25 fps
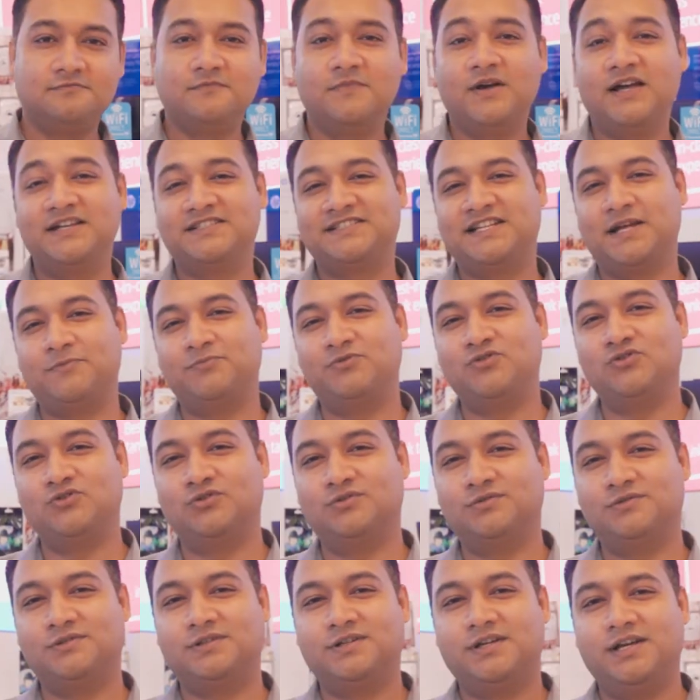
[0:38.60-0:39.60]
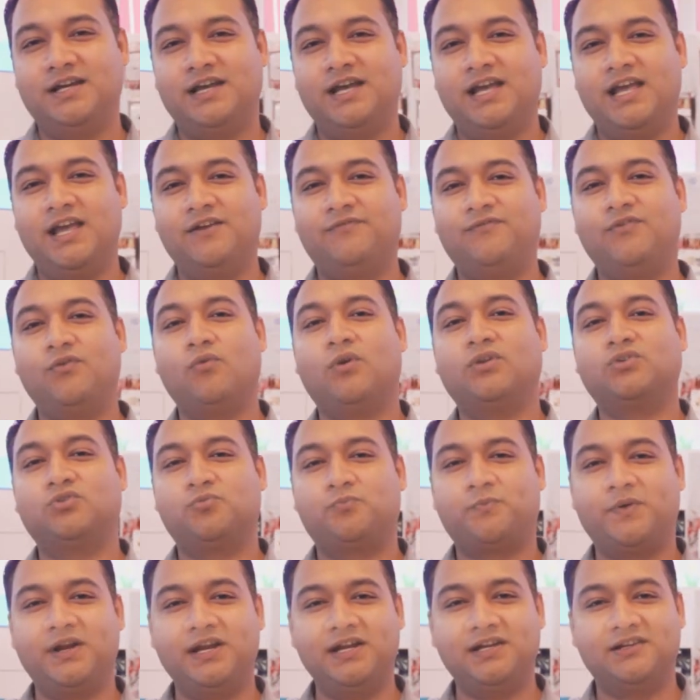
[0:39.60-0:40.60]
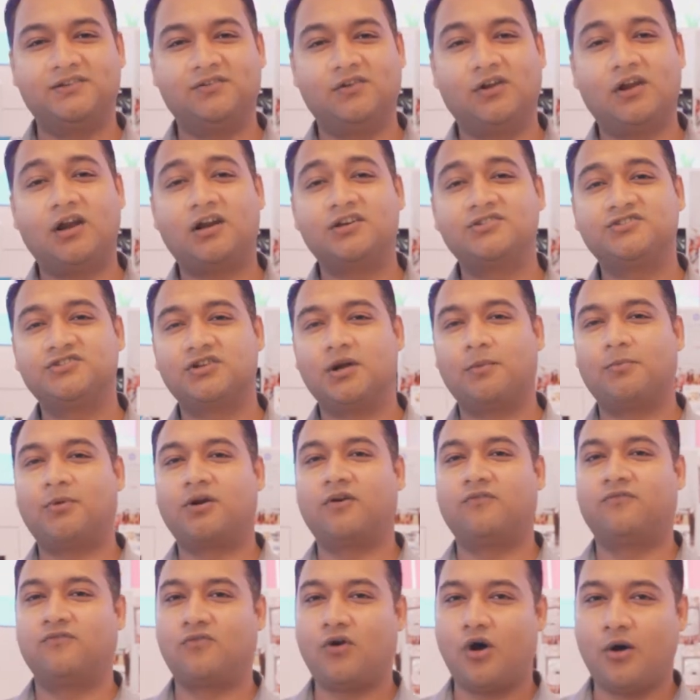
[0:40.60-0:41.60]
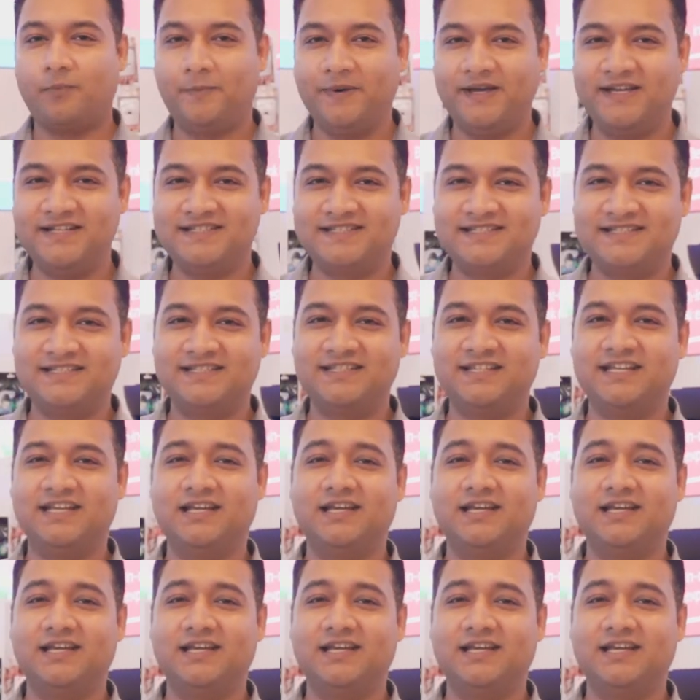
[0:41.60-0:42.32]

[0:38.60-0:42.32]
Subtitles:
Step 2. If you want to print large number of copies,